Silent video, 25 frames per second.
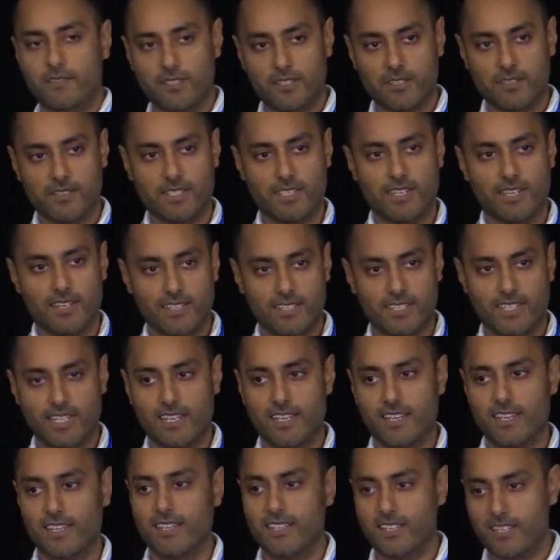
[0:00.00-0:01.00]
So instead of
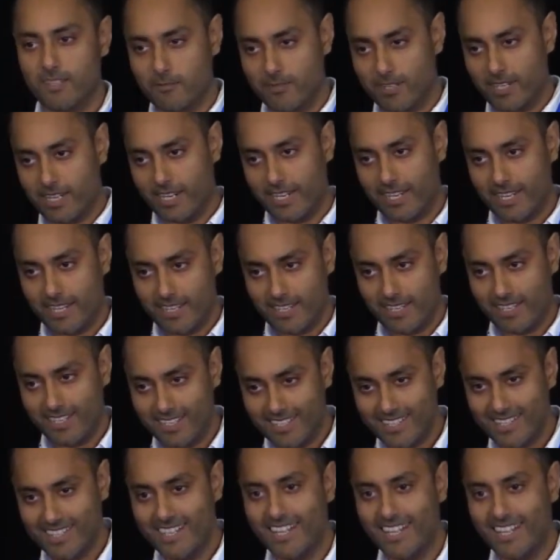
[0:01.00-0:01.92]
ticking, you were clicking.